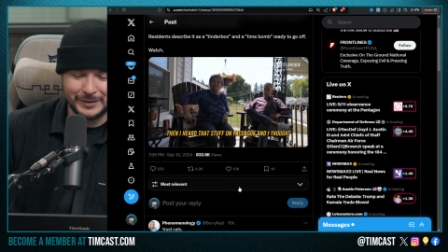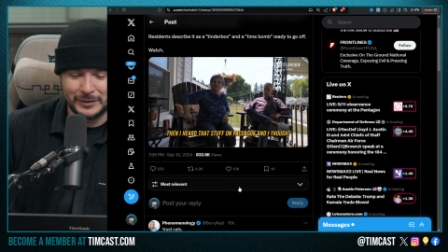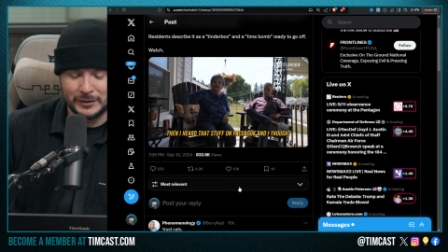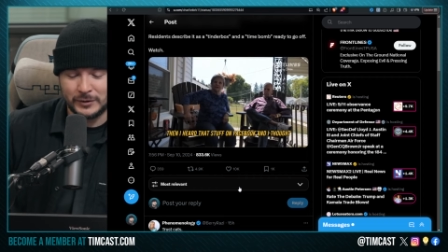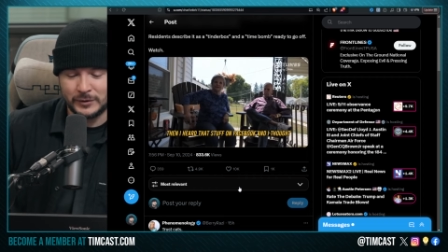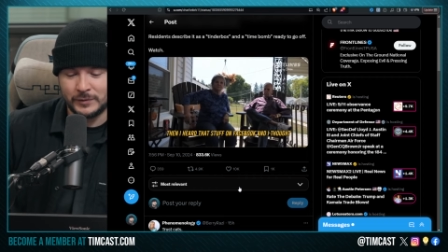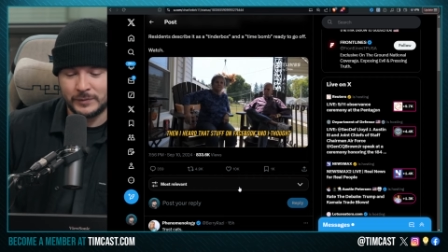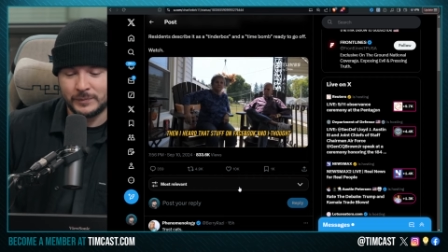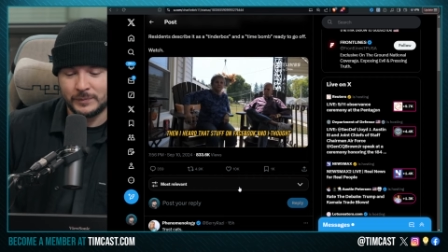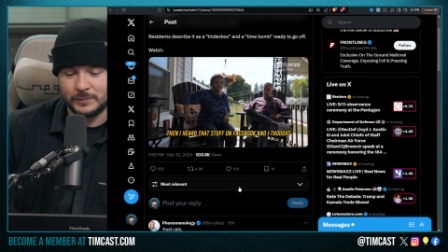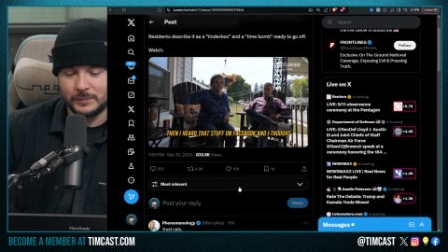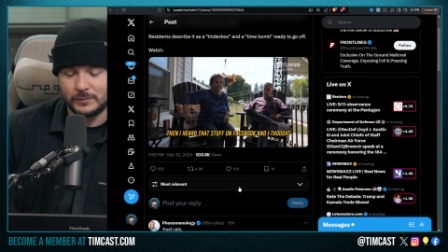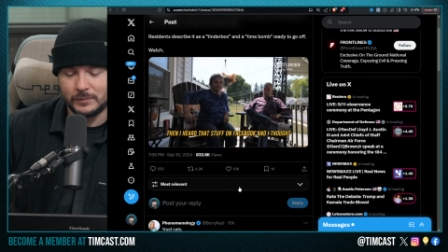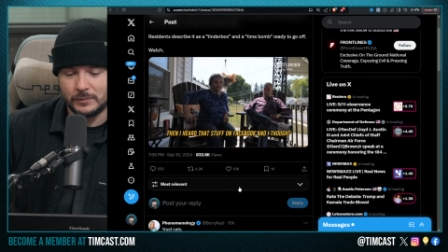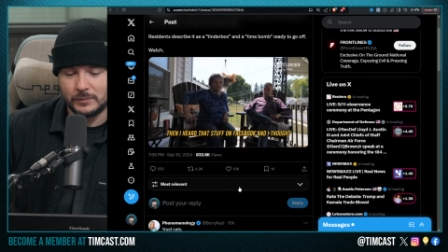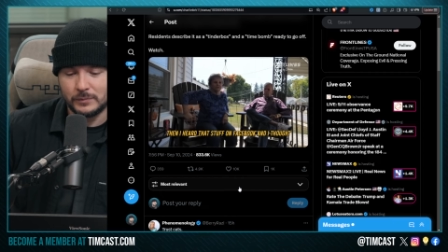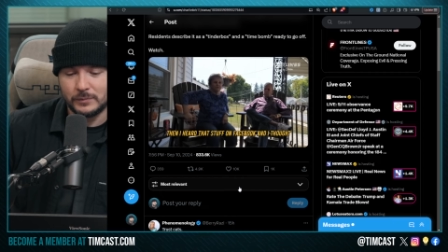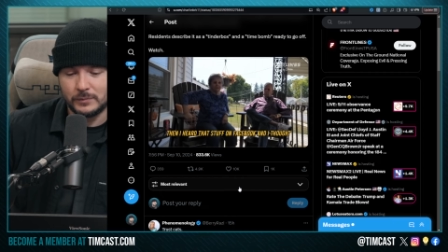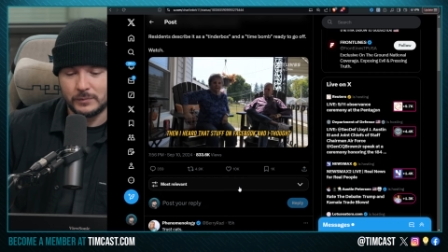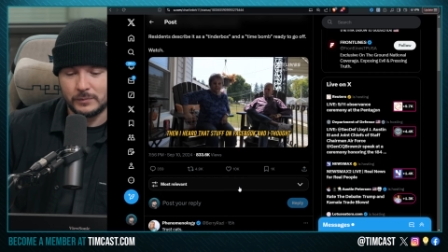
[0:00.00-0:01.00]
on
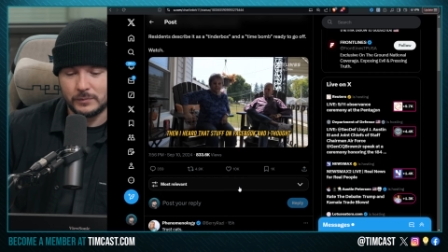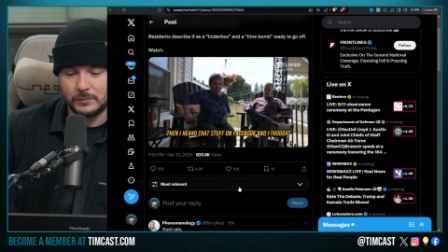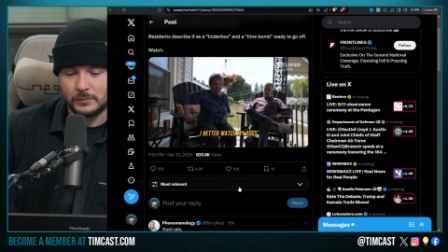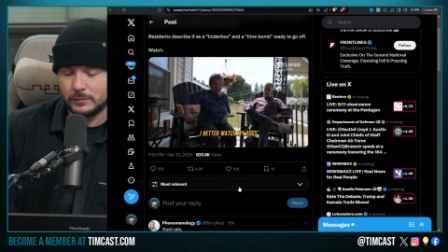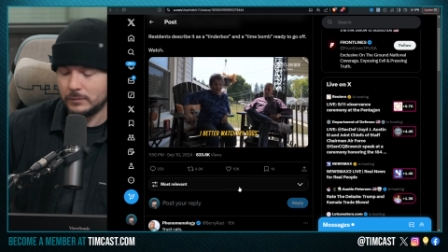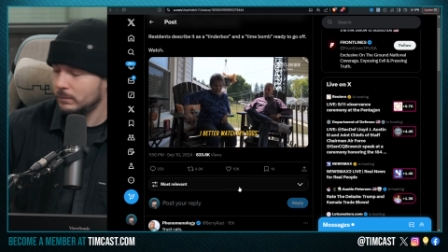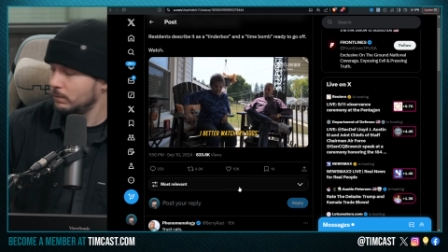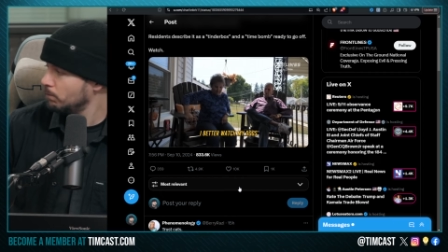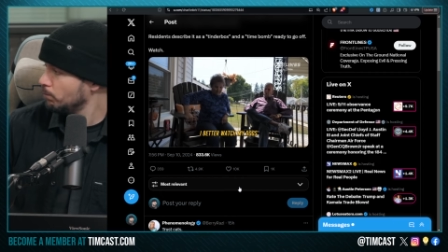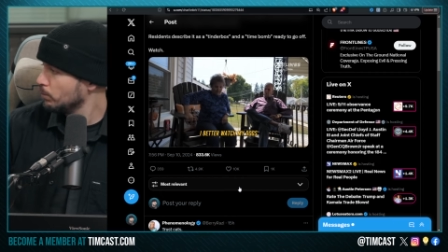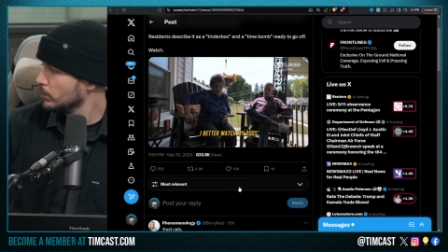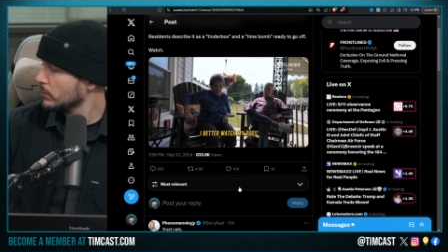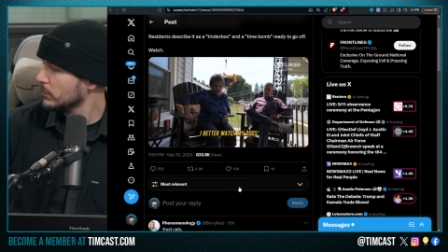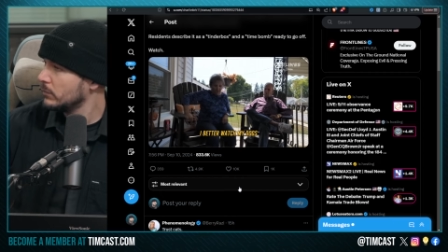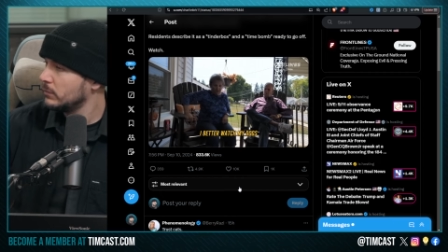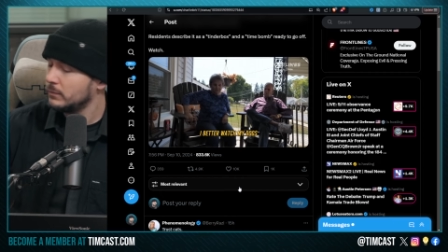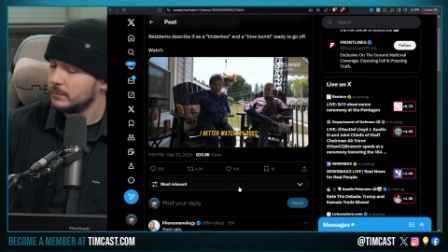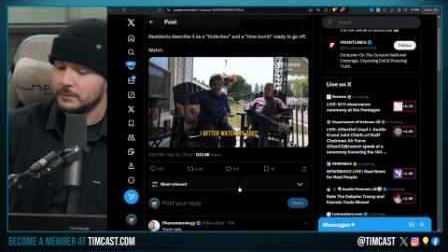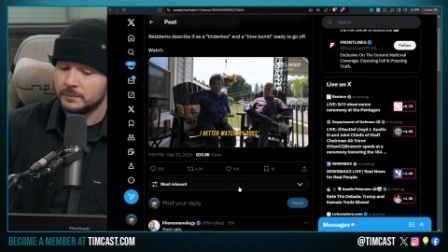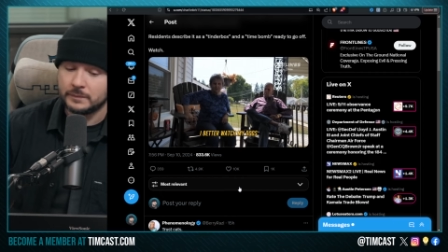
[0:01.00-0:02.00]
Facebook, and I thought, I
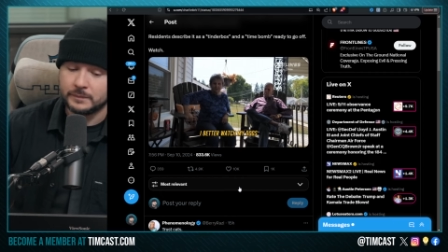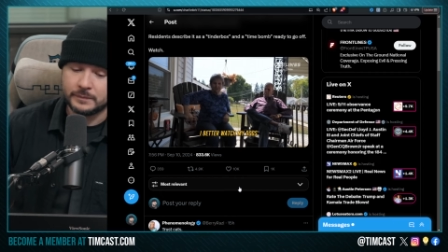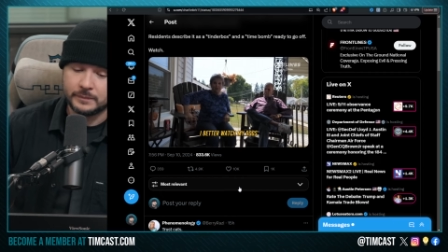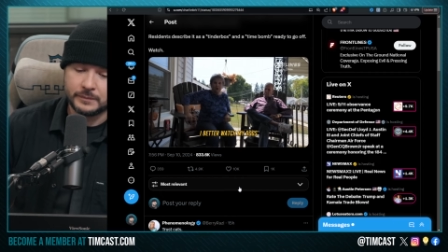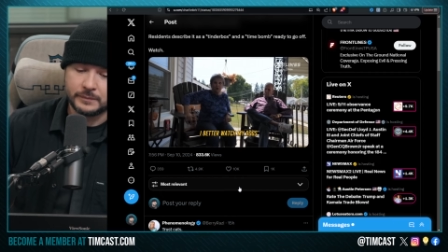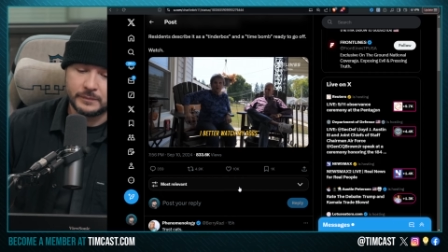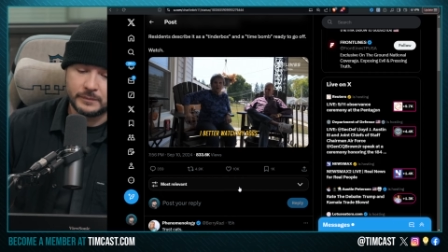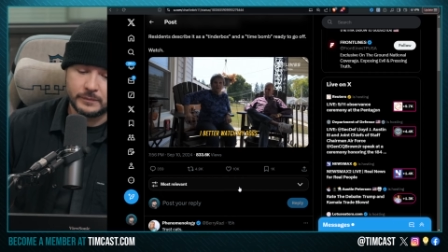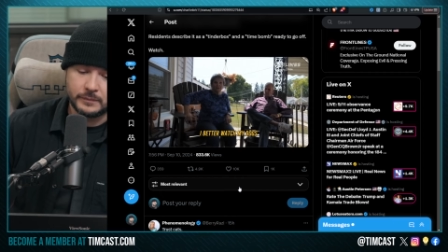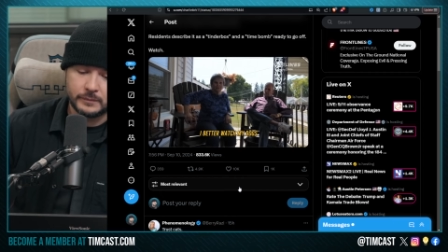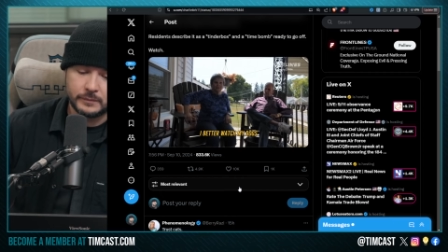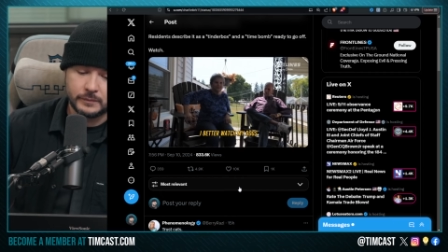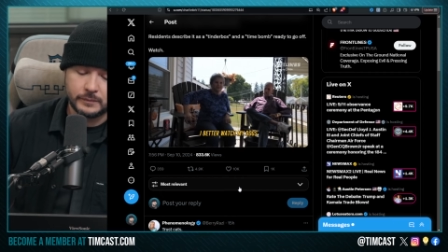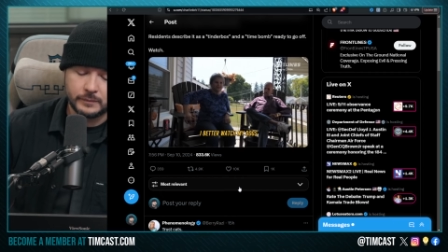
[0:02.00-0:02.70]
better watch my dogs.